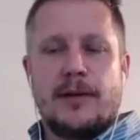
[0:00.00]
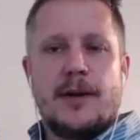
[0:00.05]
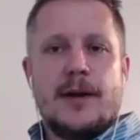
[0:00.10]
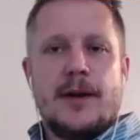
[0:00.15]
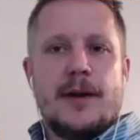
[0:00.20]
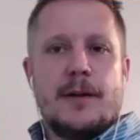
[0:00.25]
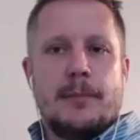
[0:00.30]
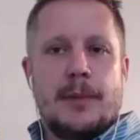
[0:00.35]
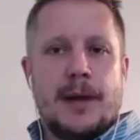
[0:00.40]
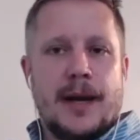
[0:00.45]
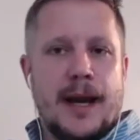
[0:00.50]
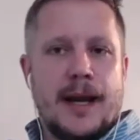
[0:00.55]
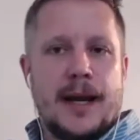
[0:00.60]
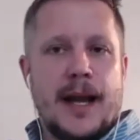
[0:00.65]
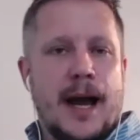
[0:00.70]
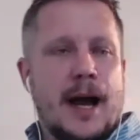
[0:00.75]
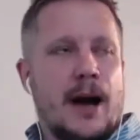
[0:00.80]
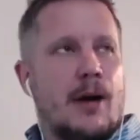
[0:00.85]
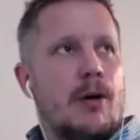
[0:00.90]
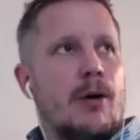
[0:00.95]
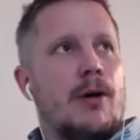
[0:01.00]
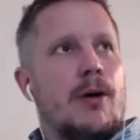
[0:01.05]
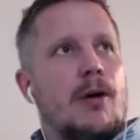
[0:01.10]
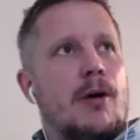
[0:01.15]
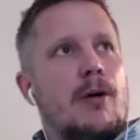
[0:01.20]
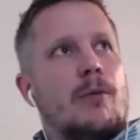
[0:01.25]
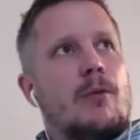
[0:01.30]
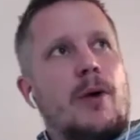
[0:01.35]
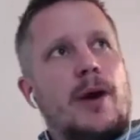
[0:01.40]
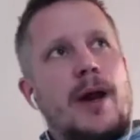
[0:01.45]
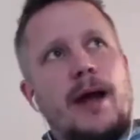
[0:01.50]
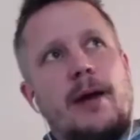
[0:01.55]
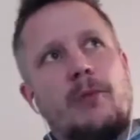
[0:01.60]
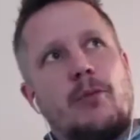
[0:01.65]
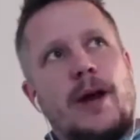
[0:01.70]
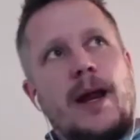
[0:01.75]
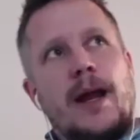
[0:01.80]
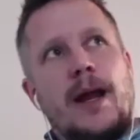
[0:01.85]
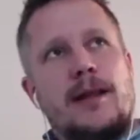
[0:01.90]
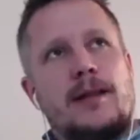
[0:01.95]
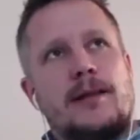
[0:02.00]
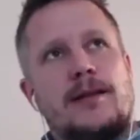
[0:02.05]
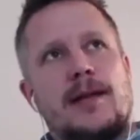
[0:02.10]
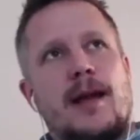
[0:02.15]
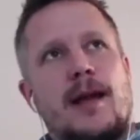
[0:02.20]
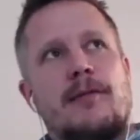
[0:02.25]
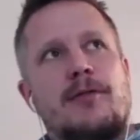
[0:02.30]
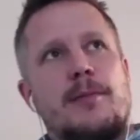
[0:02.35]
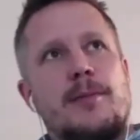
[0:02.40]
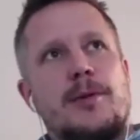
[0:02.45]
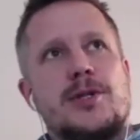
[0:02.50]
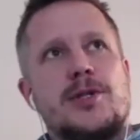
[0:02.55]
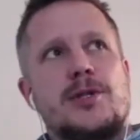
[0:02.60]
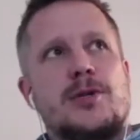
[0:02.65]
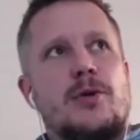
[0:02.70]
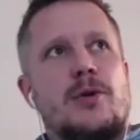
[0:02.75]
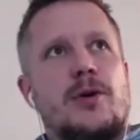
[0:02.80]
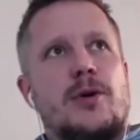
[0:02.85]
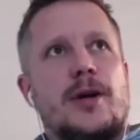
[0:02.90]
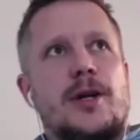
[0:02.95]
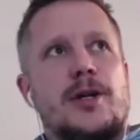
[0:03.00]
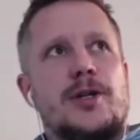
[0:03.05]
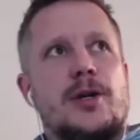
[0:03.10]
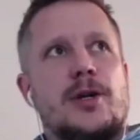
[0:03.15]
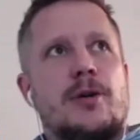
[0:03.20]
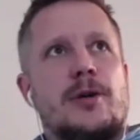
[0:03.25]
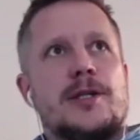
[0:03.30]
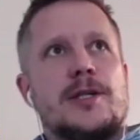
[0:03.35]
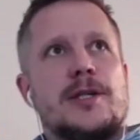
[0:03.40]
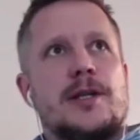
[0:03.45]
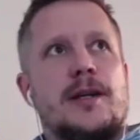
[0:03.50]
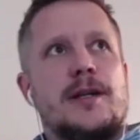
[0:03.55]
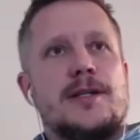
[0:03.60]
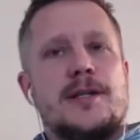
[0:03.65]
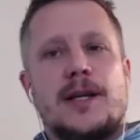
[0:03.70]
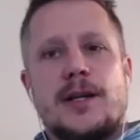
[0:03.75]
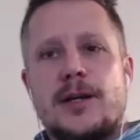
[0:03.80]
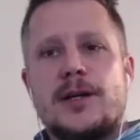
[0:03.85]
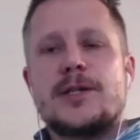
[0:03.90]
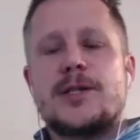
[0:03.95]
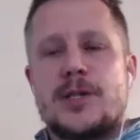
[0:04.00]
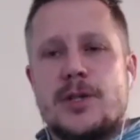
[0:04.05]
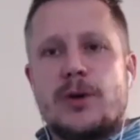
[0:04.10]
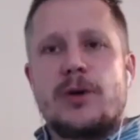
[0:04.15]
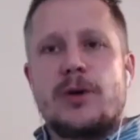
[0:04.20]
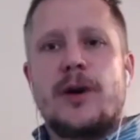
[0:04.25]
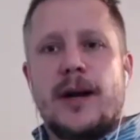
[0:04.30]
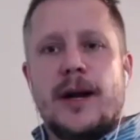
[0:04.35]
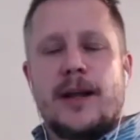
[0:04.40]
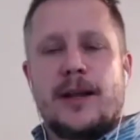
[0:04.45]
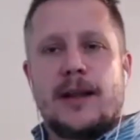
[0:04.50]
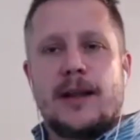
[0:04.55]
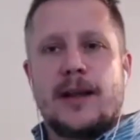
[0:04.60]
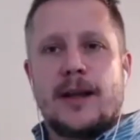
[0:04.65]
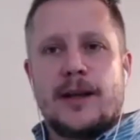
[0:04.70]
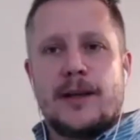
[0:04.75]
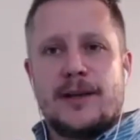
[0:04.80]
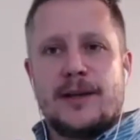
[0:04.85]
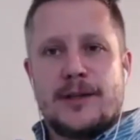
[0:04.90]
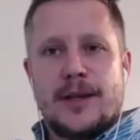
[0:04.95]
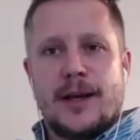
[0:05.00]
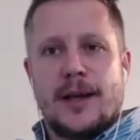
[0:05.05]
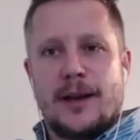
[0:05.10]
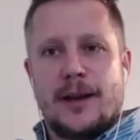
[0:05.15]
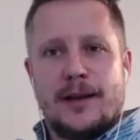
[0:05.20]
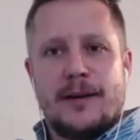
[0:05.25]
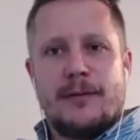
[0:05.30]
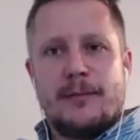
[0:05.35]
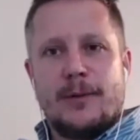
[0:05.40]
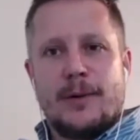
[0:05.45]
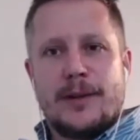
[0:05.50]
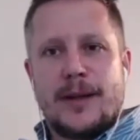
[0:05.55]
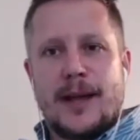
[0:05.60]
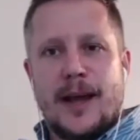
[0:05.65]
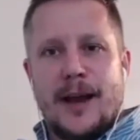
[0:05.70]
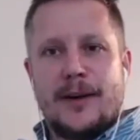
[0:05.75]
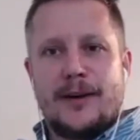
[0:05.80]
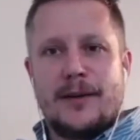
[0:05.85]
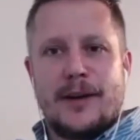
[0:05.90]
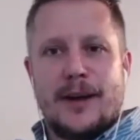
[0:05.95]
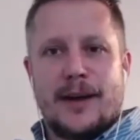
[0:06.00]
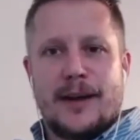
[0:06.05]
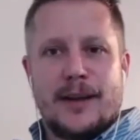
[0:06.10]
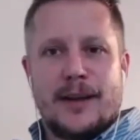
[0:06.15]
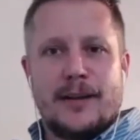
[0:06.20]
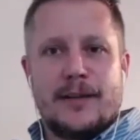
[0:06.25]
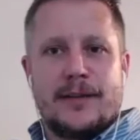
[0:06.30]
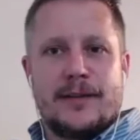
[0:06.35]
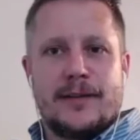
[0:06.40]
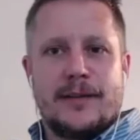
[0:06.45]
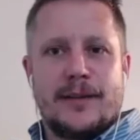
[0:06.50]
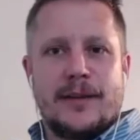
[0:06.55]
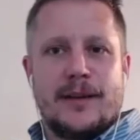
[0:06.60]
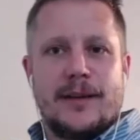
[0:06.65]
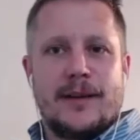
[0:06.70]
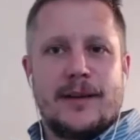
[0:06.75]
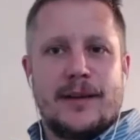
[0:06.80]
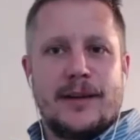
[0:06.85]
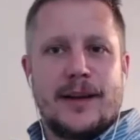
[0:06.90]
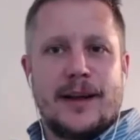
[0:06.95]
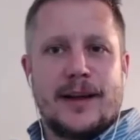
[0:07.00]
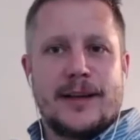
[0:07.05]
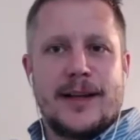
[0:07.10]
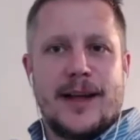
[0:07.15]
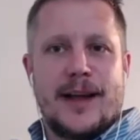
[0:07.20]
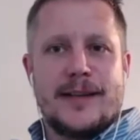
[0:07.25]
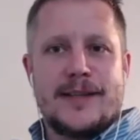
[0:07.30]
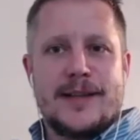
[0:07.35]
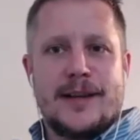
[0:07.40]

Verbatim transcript: But anyhow, What I what I take from your story, Joe, it's a, it's a good story, I think, and you tell it with candor, like it's uh, like Dan said.